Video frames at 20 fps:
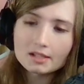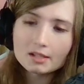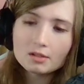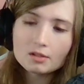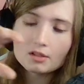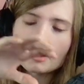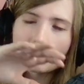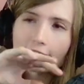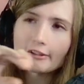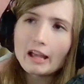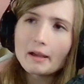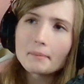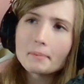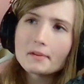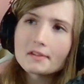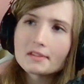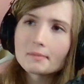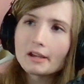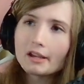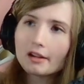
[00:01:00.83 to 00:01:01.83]
took a flat
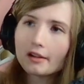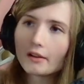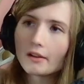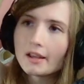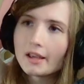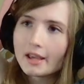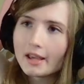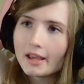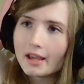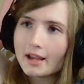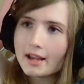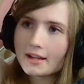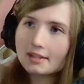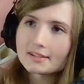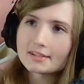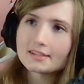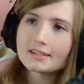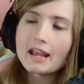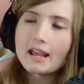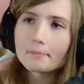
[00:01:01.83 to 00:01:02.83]
piece of metal and
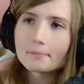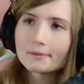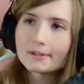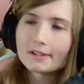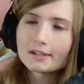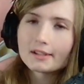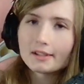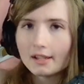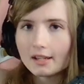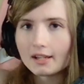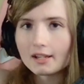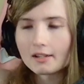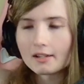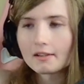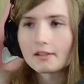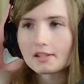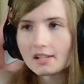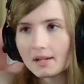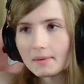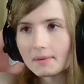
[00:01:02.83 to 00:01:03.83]
stamped it into
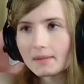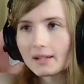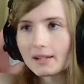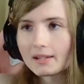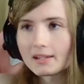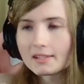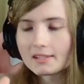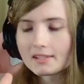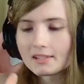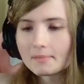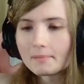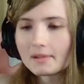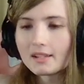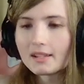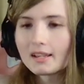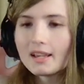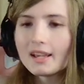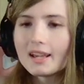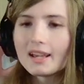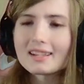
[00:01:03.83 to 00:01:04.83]
the shape that it needs to
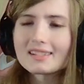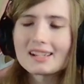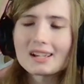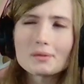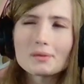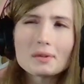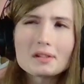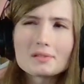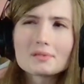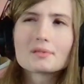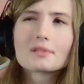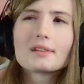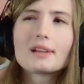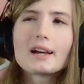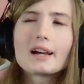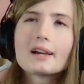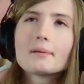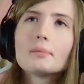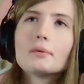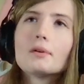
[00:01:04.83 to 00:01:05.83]
be. It's not quite as
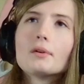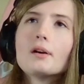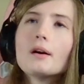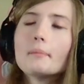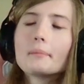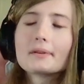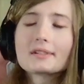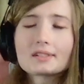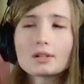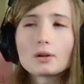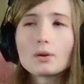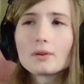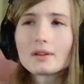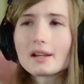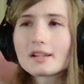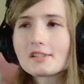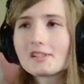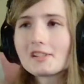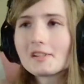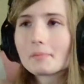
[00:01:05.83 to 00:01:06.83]
reliable, but it's a whole
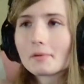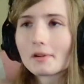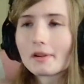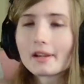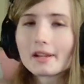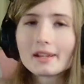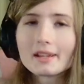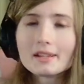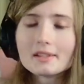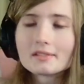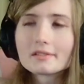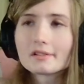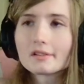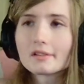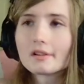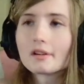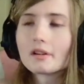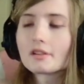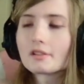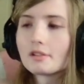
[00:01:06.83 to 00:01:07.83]
lot cheaper and
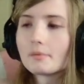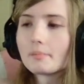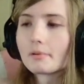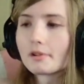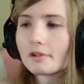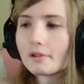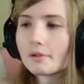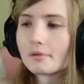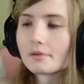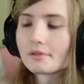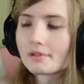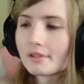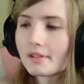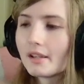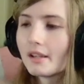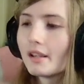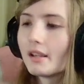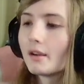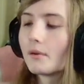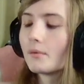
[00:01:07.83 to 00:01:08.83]
easier to produce,
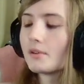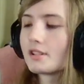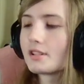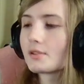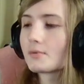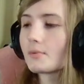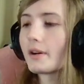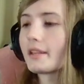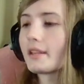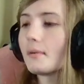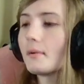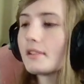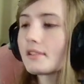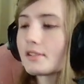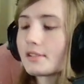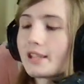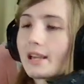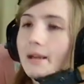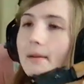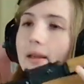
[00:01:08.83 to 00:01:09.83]
which is why they went
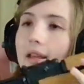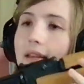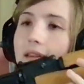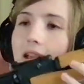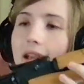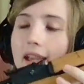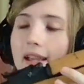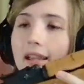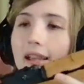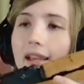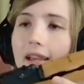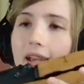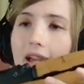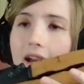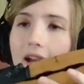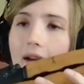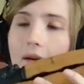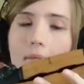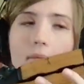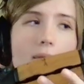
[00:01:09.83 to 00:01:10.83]
to that. And the
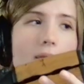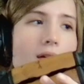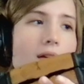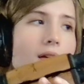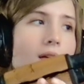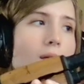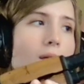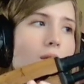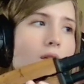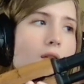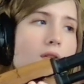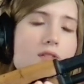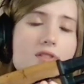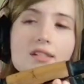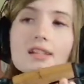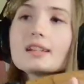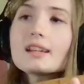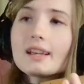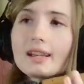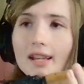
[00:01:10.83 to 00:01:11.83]
AKM, when you
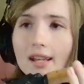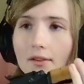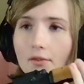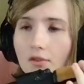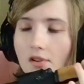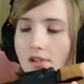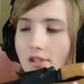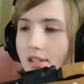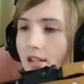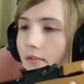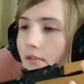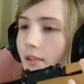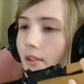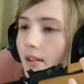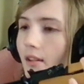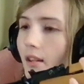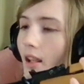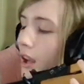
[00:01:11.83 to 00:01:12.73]
see an AK-47